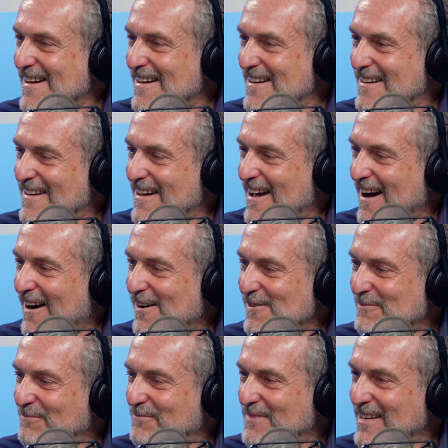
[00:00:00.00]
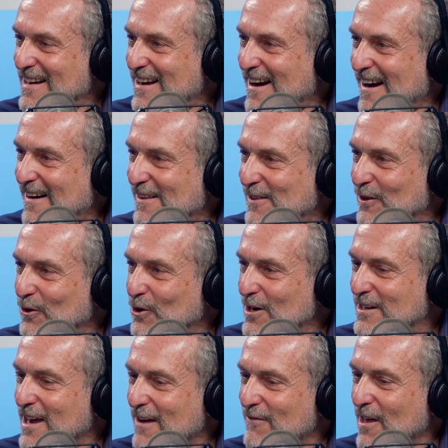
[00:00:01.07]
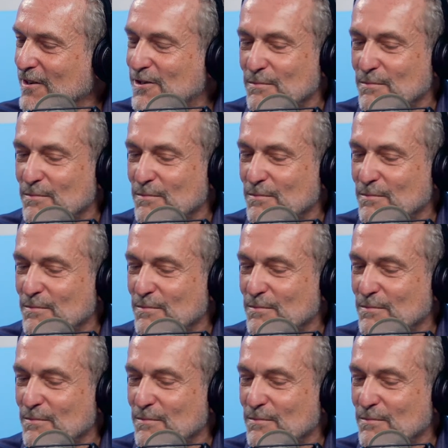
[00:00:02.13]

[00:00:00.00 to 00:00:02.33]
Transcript: Yeah. The Lord gave that